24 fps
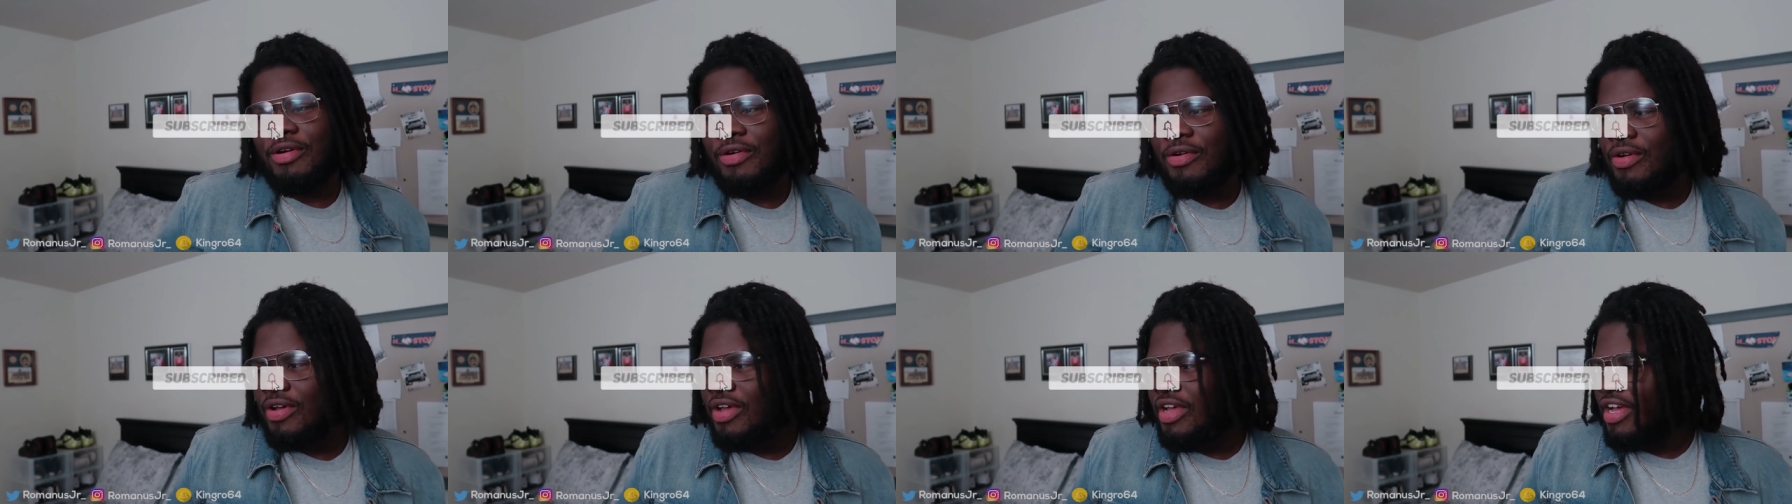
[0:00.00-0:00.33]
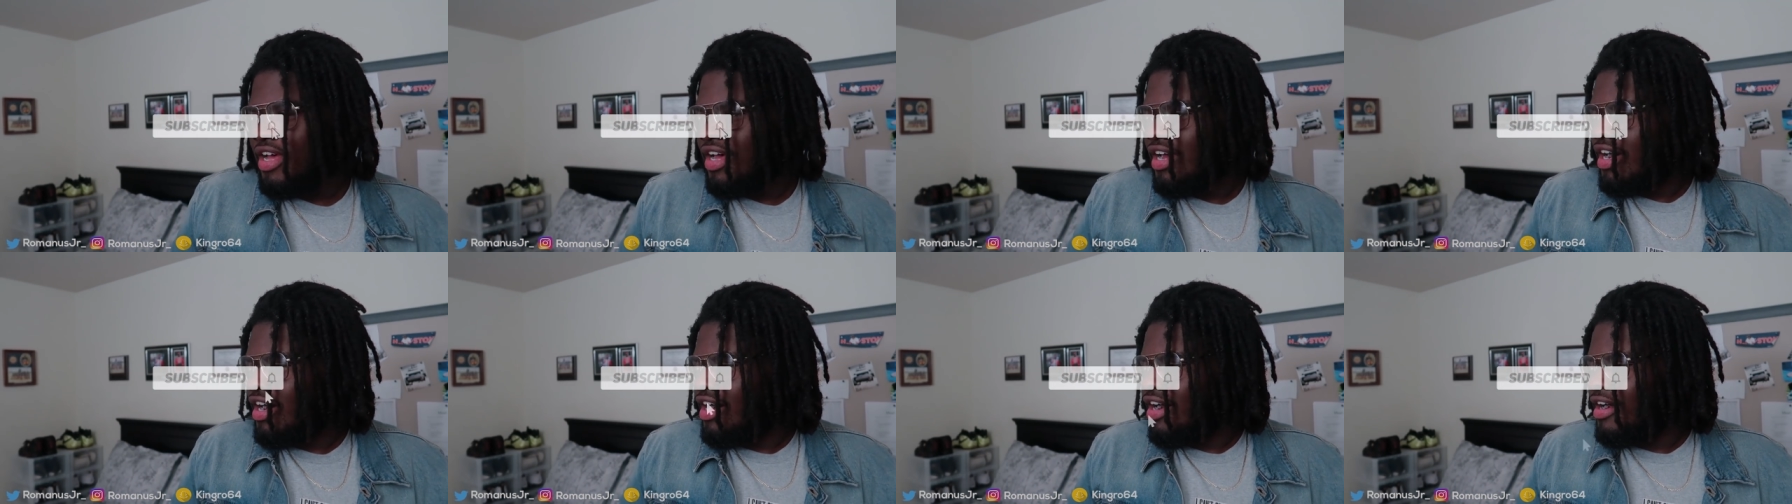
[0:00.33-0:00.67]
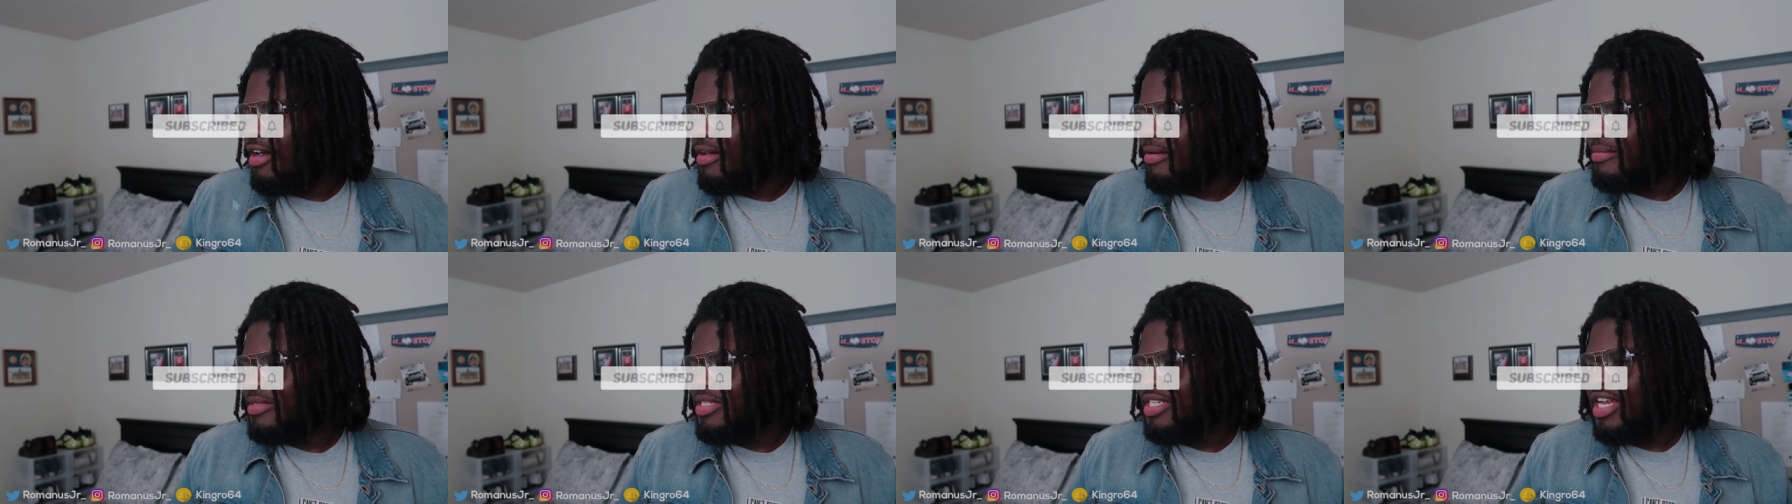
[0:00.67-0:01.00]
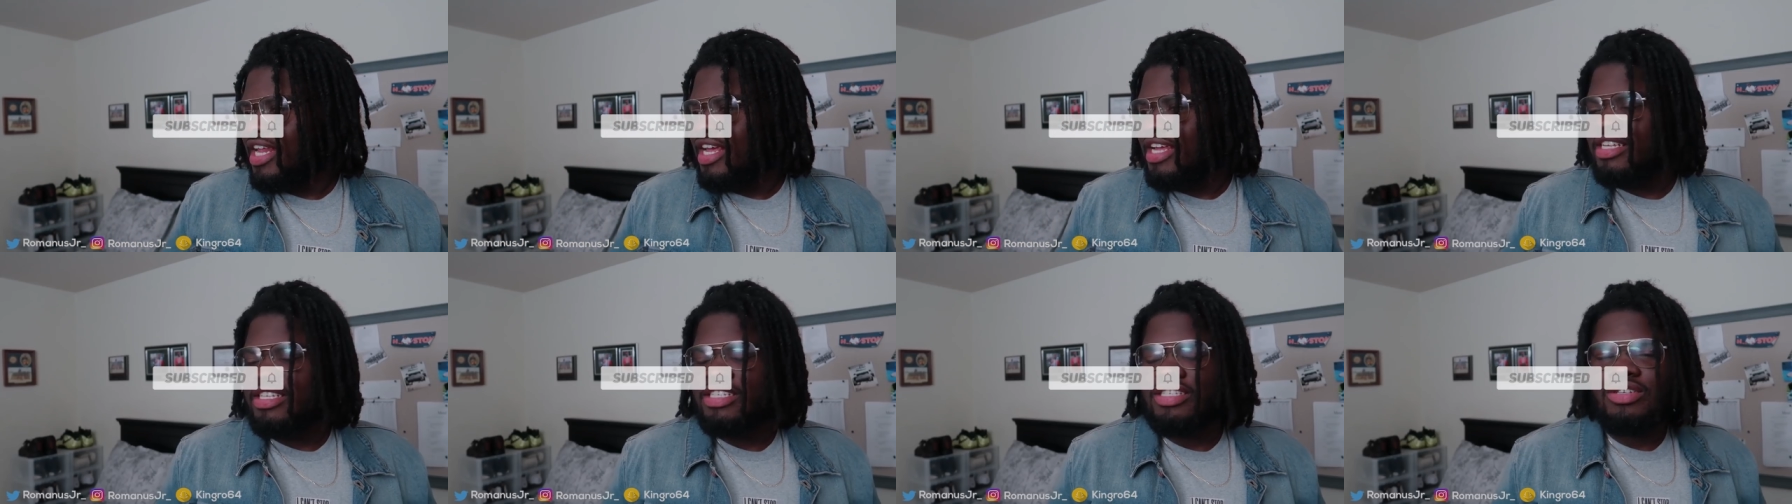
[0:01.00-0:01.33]
bro um,
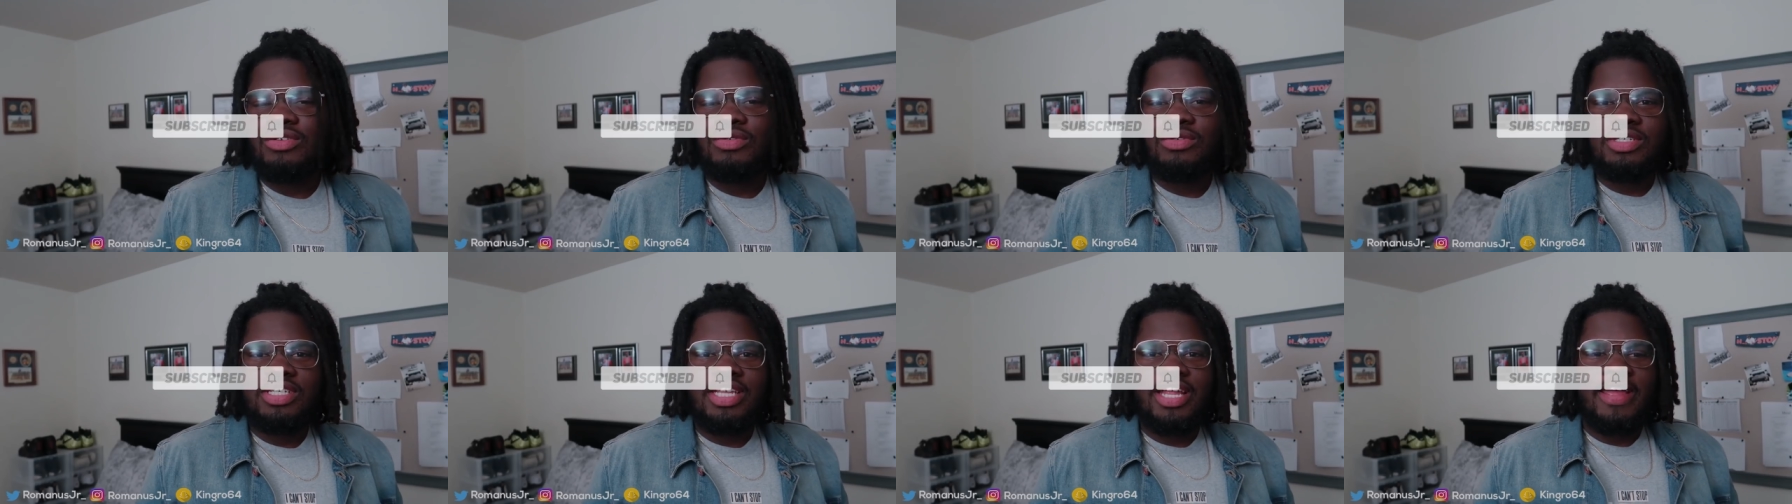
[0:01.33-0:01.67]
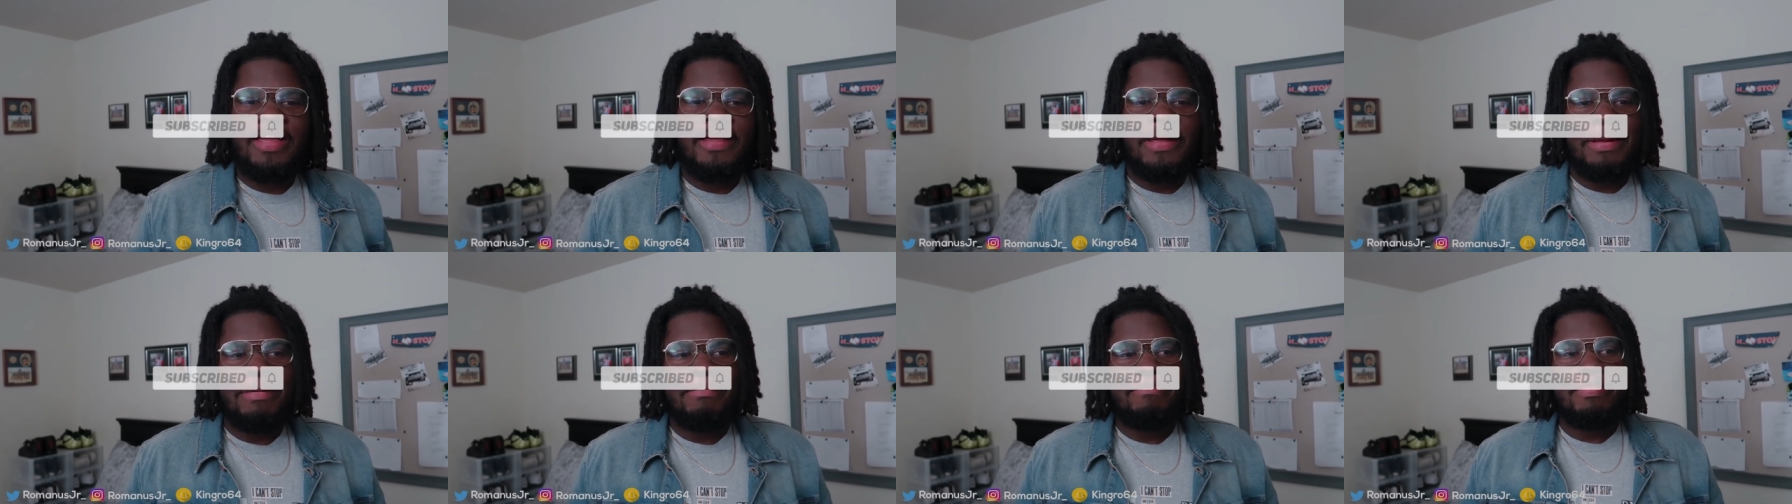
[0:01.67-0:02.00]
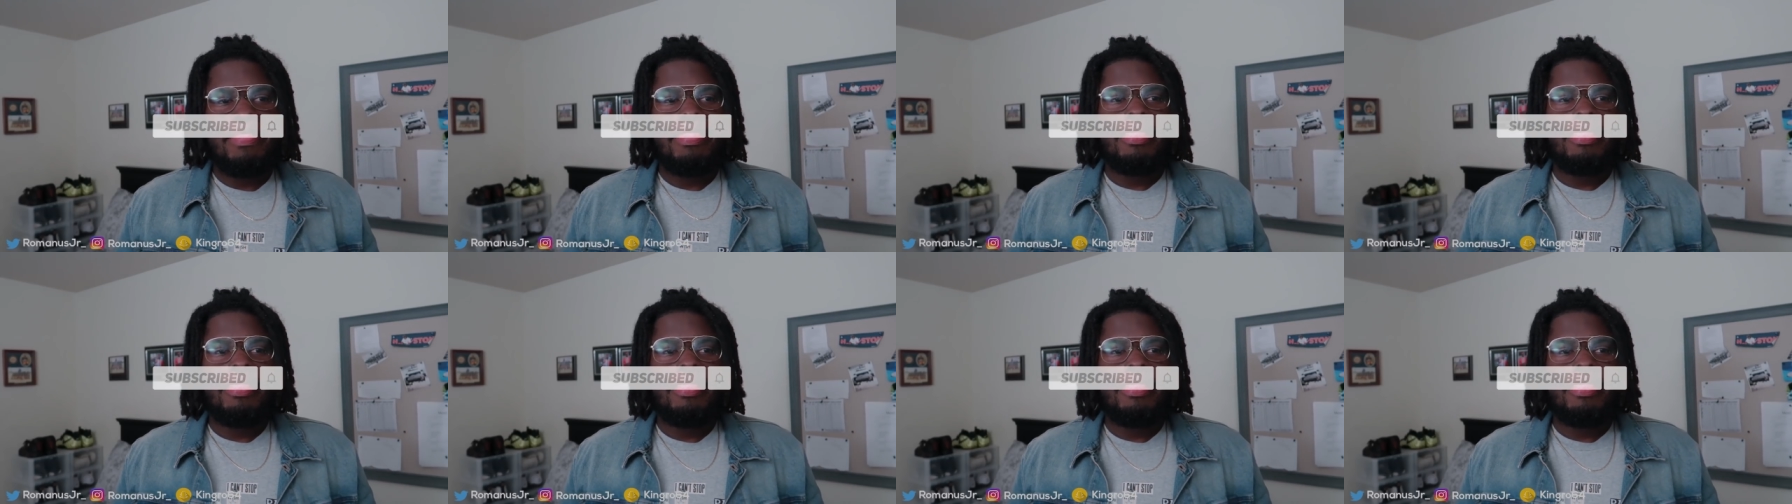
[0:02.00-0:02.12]
today is tuesday